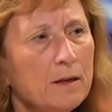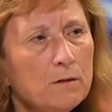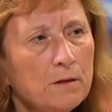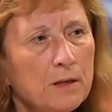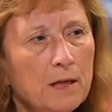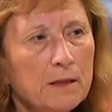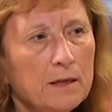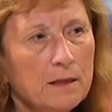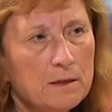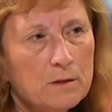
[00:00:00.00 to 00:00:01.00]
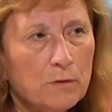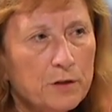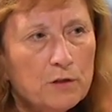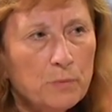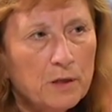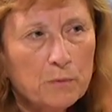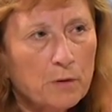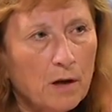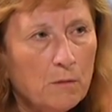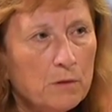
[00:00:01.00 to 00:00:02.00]
don't think that is going to be a
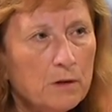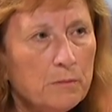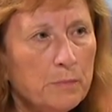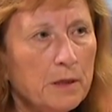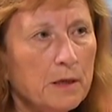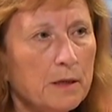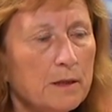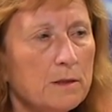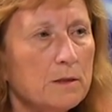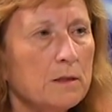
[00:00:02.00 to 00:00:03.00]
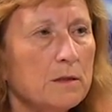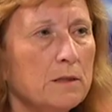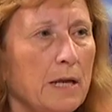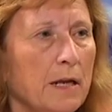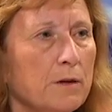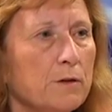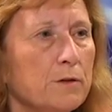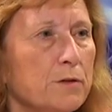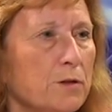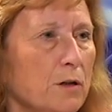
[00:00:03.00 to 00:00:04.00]
problem because the
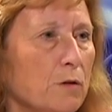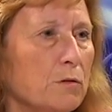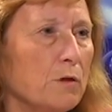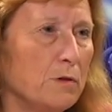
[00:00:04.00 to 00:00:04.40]
standards, you know,